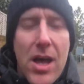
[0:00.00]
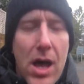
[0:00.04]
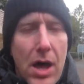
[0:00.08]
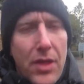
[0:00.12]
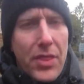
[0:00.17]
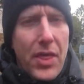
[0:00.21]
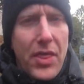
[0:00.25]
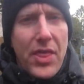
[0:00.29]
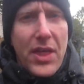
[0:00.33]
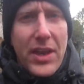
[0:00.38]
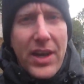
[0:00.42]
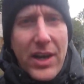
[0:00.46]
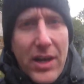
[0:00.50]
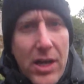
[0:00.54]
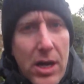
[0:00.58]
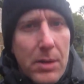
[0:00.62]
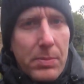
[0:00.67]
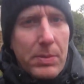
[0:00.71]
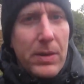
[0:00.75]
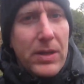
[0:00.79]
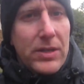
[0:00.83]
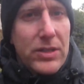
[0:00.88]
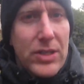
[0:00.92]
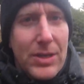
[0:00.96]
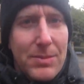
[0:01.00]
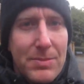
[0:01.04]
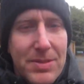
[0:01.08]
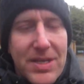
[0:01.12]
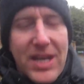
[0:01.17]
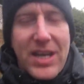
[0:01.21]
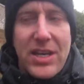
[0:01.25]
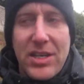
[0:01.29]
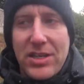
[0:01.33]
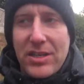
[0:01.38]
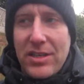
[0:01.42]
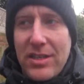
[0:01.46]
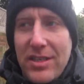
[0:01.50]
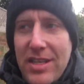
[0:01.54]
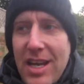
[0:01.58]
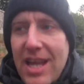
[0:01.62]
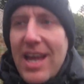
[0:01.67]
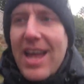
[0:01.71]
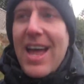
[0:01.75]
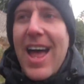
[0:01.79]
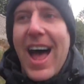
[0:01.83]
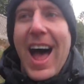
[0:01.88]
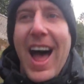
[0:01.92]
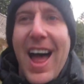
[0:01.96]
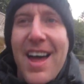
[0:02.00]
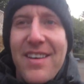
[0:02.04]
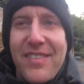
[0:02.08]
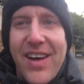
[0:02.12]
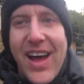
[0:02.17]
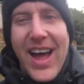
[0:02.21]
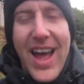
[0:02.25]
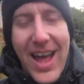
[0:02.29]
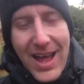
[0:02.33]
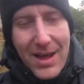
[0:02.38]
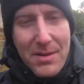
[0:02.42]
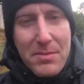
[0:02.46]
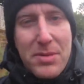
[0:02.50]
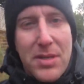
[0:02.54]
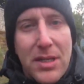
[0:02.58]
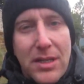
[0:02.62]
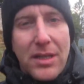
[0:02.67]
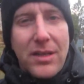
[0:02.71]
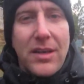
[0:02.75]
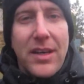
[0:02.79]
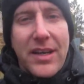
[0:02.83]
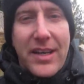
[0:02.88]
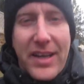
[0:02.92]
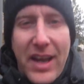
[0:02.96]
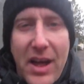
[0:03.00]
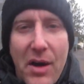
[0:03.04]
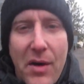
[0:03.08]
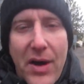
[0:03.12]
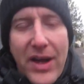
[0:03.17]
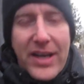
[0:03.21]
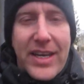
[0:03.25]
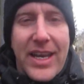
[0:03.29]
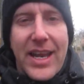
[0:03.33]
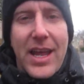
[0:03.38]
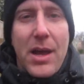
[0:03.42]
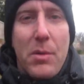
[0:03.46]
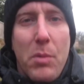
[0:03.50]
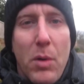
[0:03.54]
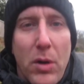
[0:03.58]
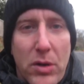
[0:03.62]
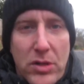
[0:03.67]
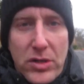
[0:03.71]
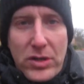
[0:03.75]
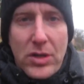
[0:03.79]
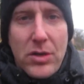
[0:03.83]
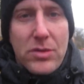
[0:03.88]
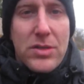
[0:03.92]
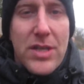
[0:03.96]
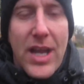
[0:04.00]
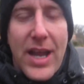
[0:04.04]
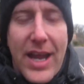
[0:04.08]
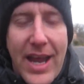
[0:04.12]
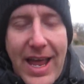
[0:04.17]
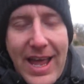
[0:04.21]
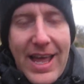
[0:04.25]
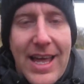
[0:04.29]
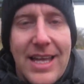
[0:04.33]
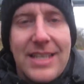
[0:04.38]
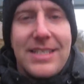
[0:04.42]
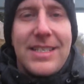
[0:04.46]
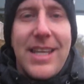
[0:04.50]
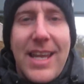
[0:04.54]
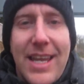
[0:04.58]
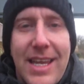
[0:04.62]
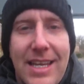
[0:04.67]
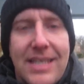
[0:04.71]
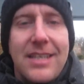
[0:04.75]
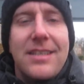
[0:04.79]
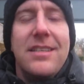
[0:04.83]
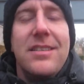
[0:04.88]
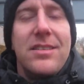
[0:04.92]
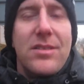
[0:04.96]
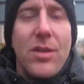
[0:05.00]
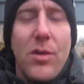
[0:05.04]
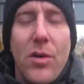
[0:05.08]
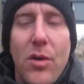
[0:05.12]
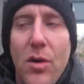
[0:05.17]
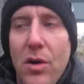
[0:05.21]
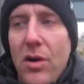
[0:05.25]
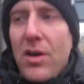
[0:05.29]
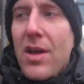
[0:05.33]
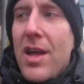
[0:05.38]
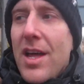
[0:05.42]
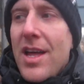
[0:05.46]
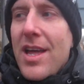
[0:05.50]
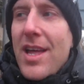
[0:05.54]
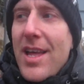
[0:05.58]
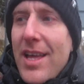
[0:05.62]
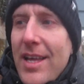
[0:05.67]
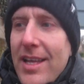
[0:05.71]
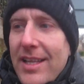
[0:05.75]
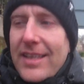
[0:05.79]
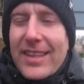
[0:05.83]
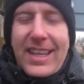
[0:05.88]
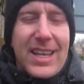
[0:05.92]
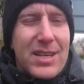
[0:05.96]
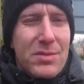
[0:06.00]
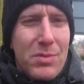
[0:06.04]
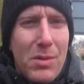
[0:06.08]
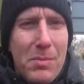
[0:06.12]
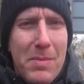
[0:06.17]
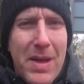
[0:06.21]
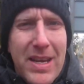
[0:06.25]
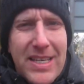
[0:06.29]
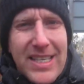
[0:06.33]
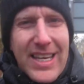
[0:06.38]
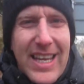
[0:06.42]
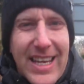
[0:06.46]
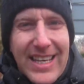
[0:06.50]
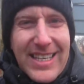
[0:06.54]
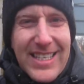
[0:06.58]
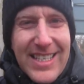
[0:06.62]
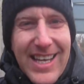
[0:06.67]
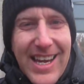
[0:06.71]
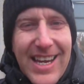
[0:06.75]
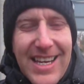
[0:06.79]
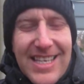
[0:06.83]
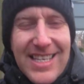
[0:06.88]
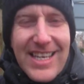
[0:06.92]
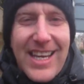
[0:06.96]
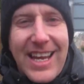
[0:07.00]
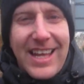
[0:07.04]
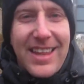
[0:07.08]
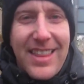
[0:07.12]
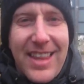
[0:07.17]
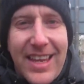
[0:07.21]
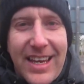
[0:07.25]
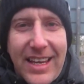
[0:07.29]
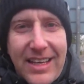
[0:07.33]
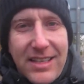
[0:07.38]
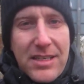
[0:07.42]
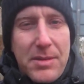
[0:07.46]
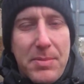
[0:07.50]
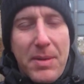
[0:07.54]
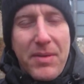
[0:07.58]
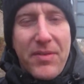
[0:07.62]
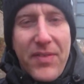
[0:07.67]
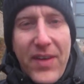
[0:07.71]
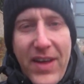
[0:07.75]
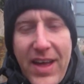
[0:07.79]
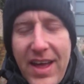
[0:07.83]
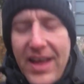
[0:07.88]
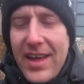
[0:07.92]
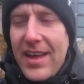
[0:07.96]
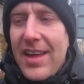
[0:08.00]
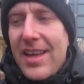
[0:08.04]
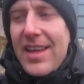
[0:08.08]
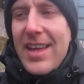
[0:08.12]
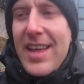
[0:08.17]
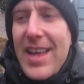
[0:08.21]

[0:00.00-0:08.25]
Other than a couple of gym sessions, I have absolutely no idea what Tuesday has in store. That's what makes it exciting, I think, to be fair.